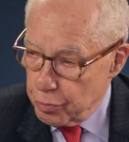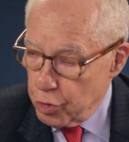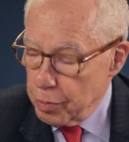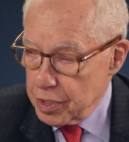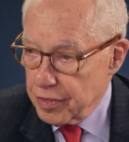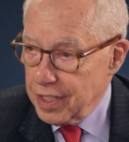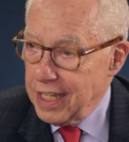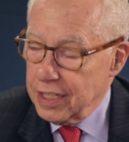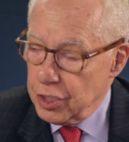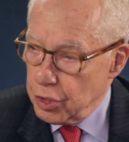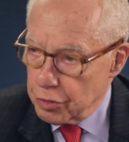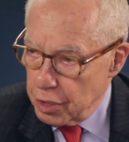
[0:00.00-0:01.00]
purposeful
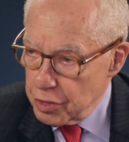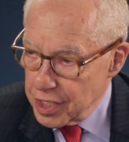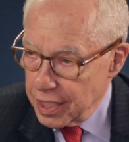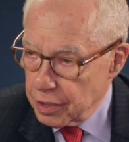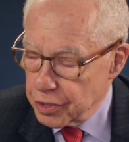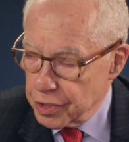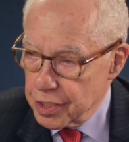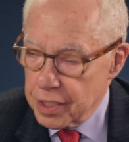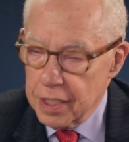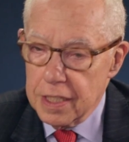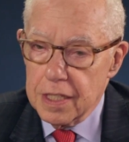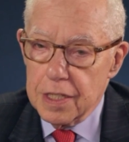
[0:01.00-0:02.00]
action, gross negligence,
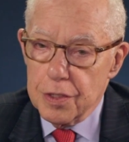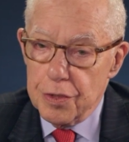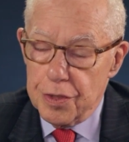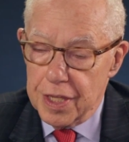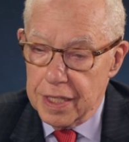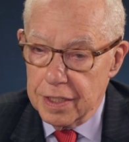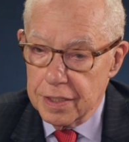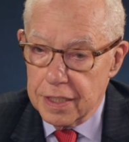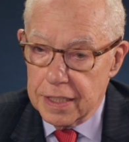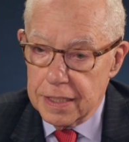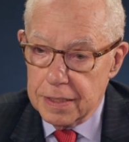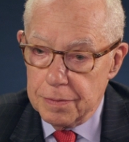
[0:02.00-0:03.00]
then
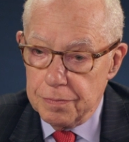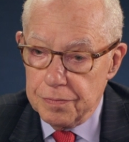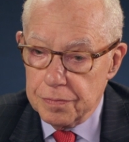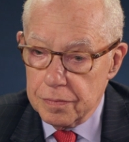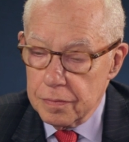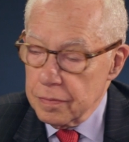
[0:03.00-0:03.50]
um,